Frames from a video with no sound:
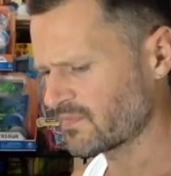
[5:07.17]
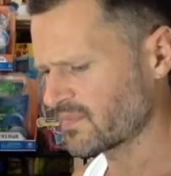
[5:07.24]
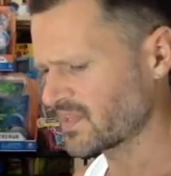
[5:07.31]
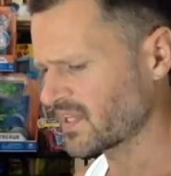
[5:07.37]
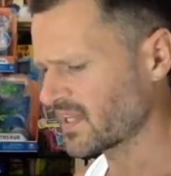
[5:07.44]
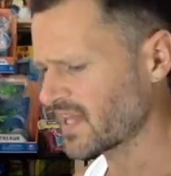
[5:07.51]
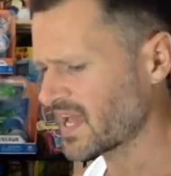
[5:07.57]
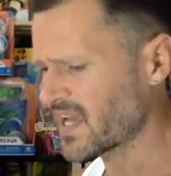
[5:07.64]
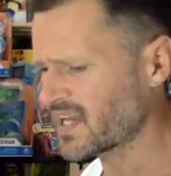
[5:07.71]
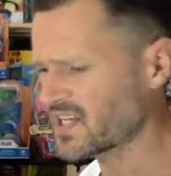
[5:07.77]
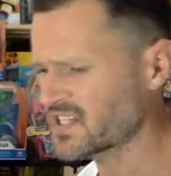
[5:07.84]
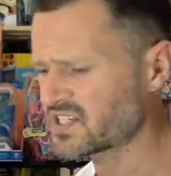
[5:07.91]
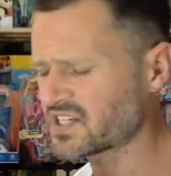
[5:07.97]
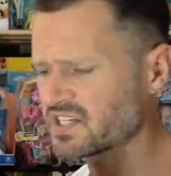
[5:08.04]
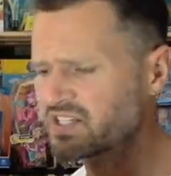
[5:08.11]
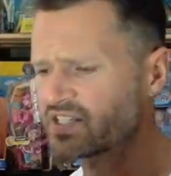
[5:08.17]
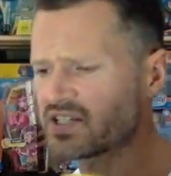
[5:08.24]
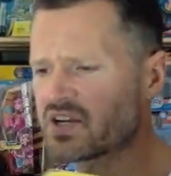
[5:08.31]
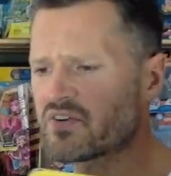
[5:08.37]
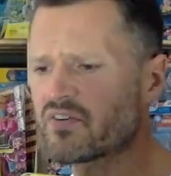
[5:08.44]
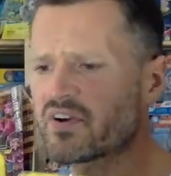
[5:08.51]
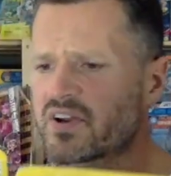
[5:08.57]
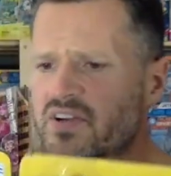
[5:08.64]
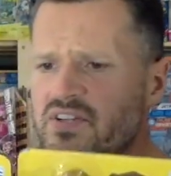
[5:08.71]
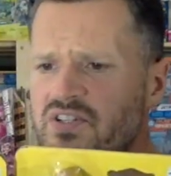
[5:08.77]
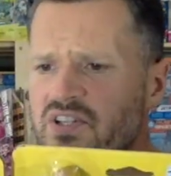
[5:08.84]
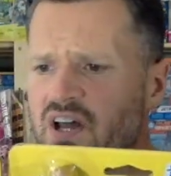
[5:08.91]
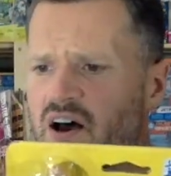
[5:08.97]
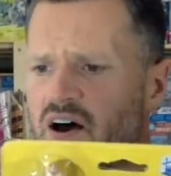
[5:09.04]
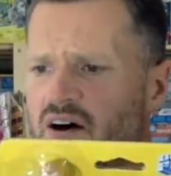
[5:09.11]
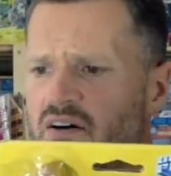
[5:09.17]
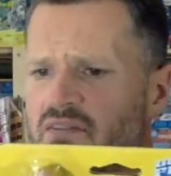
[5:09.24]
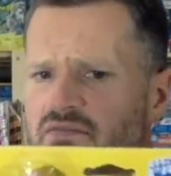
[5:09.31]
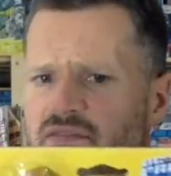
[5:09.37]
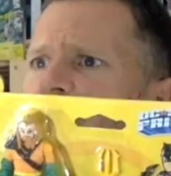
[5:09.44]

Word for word: The latest series of